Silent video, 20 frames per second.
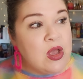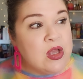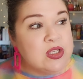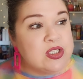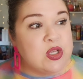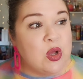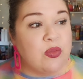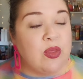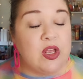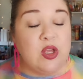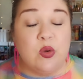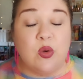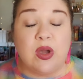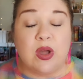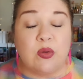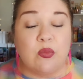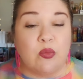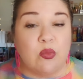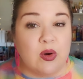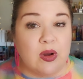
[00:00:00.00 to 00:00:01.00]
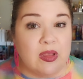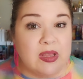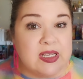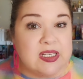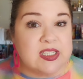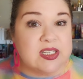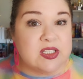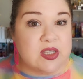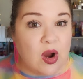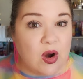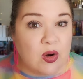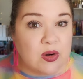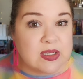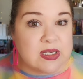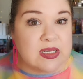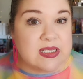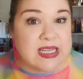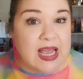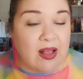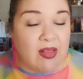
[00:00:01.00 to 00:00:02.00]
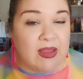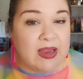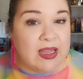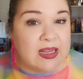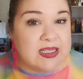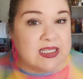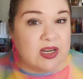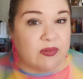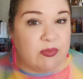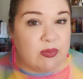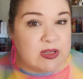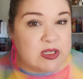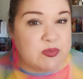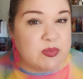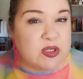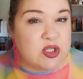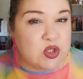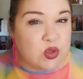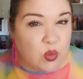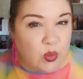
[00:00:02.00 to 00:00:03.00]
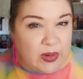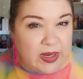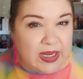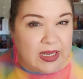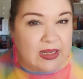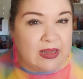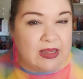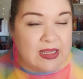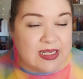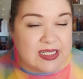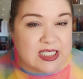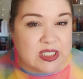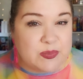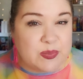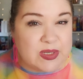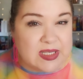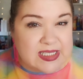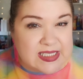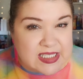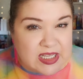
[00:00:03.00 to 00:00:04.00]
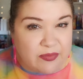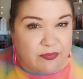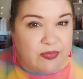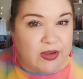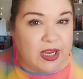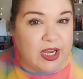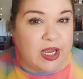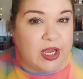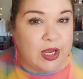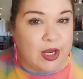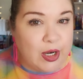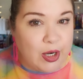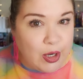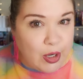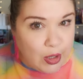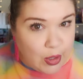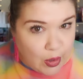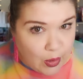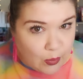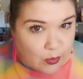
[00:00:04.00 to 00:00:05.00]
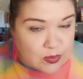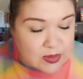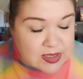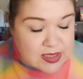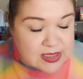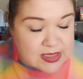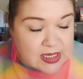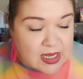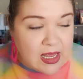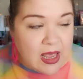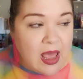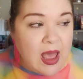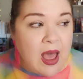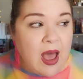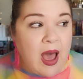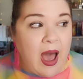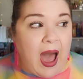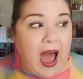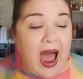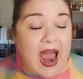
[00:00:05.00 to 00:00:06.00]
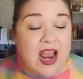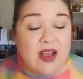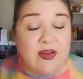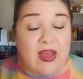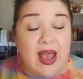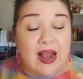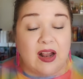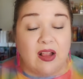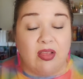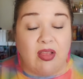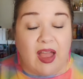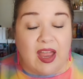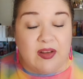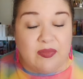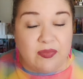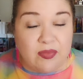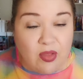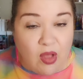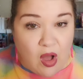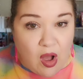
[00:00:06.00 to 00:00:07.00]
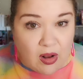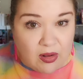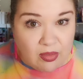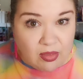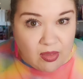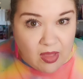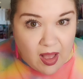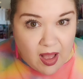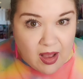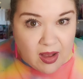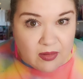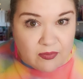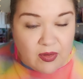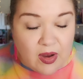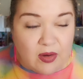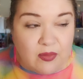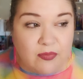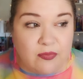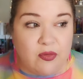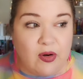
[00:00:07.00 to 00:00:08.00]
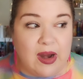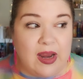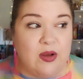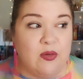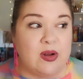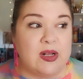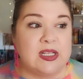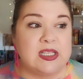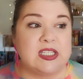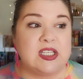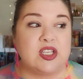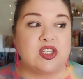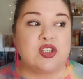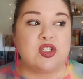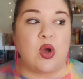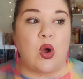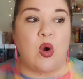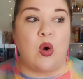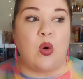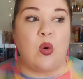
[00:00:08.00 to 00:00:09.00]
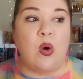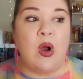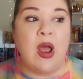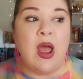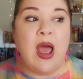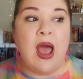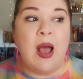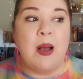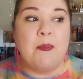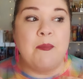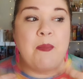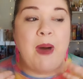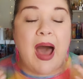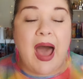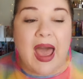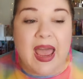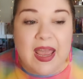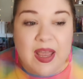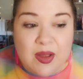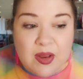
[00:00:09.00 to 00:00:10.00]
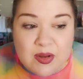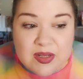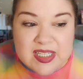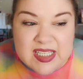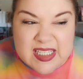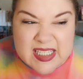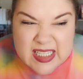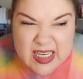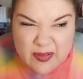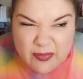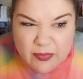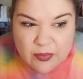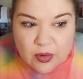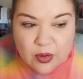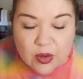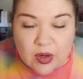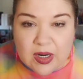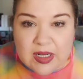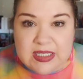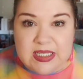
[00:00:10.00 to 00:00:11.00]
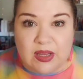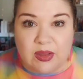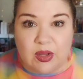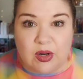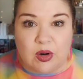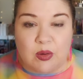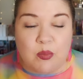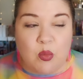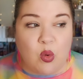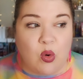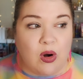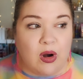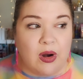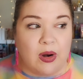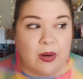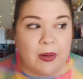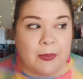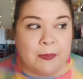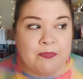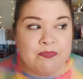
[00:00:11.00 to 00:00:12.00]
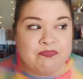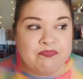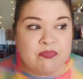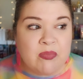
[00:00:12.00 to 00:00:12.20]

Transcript: so that you can really start telling a difference between these specific notes. I have had a lifelong love of fragrance, so my sniffer is a little more